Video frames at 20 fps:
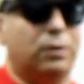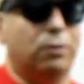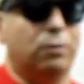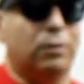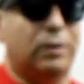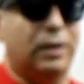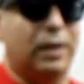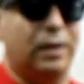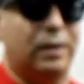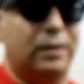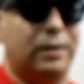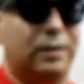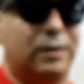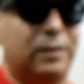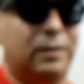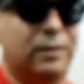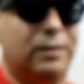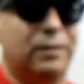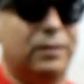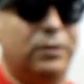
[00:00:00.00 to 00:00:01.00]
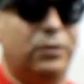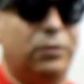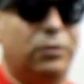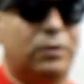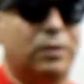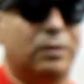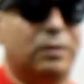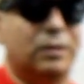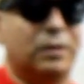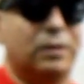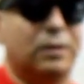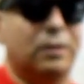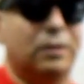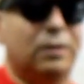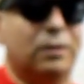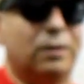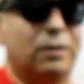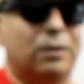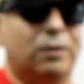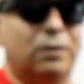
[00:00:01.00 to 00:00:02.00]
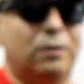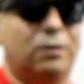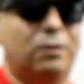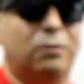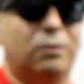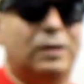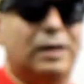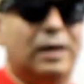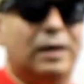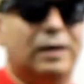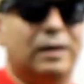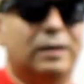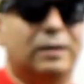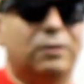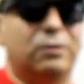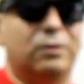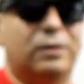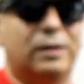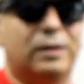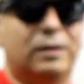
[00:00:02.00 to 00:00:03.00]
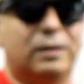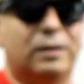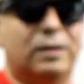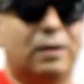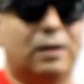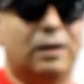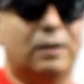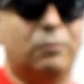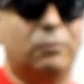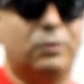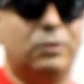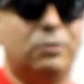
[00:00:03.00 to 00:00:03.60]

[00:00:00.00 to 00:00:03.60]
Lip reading: can look at it. You can look at it. You can like